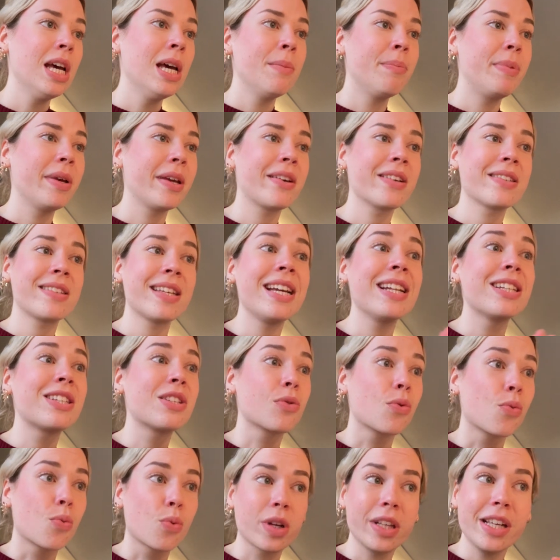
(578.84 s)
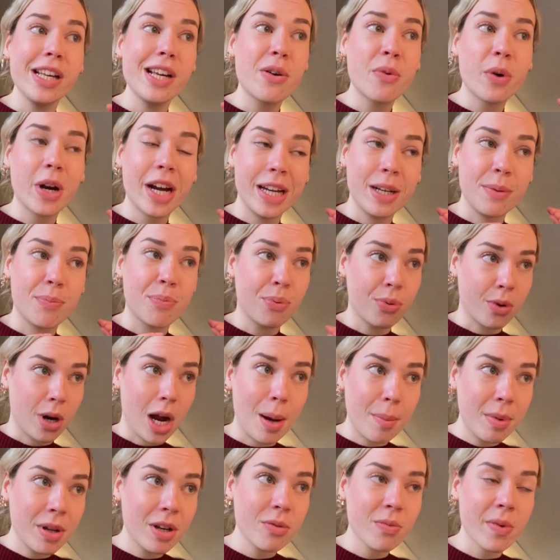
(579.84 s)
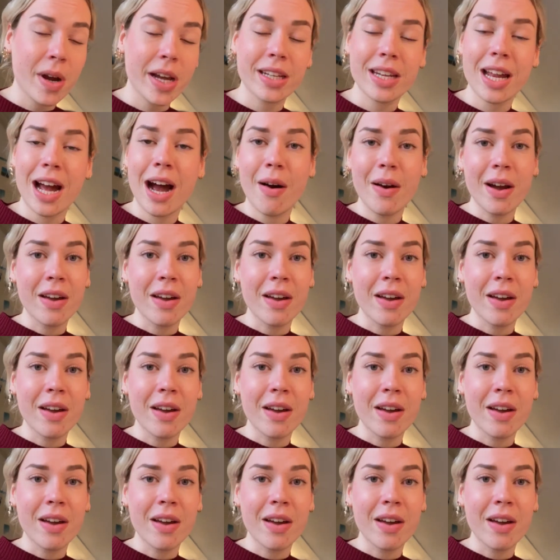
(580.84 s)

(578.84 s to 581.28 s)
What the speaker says: because it's really quite prominent right now.